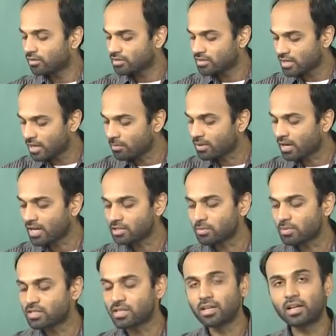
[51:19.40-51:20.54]
same
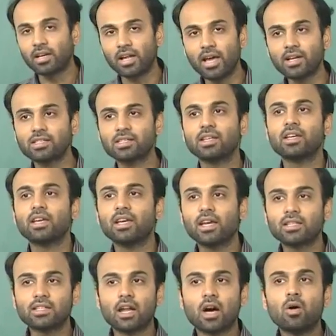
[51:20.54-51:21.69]
transmit signal X
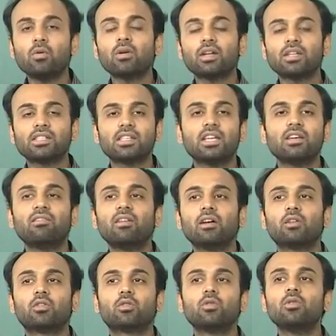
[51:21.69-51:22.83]
is now received
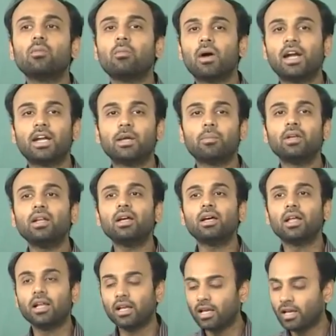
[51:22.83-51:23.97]
through multiple
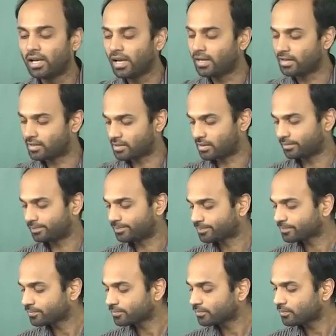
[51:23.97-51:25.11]
links.
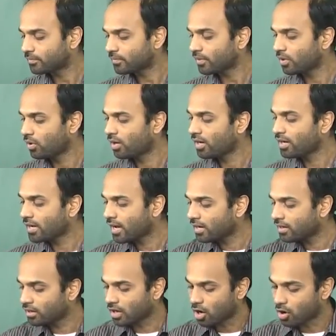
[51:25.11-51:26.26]
All right.
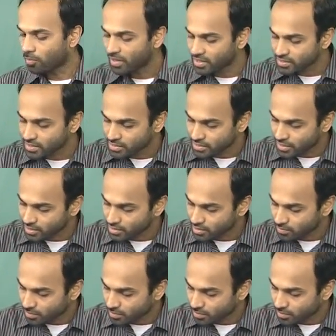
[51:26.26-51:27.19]
And how many such links?